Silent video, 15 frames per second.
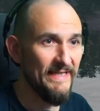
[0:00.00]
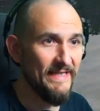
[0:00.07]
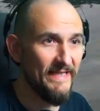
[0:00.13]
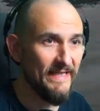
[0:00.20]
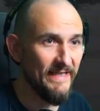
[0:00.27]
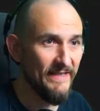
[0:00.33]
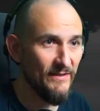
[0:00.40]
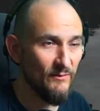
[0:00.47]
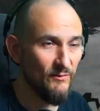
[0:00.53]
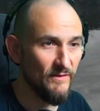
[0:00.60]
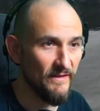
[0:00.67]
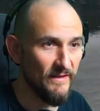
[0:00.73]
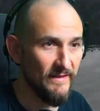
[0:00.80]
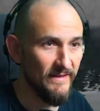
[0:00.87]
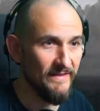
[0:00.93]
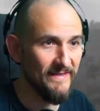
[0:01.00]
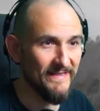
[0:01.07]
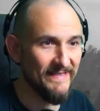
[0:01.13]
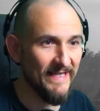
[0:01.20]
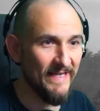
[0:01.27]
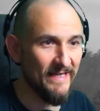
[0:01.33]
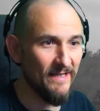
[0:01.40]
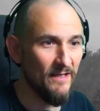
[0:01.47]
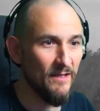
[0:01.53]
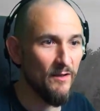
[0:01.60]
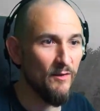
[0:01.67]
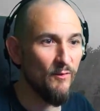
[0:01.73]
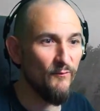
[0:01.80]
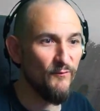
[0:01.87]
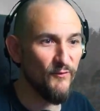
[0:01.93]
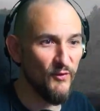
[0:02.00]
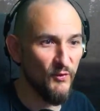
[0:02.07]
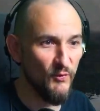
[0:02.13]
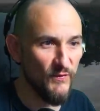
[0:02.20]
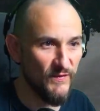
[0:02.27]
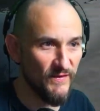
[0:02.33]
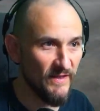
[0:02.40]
bam, on silver bream.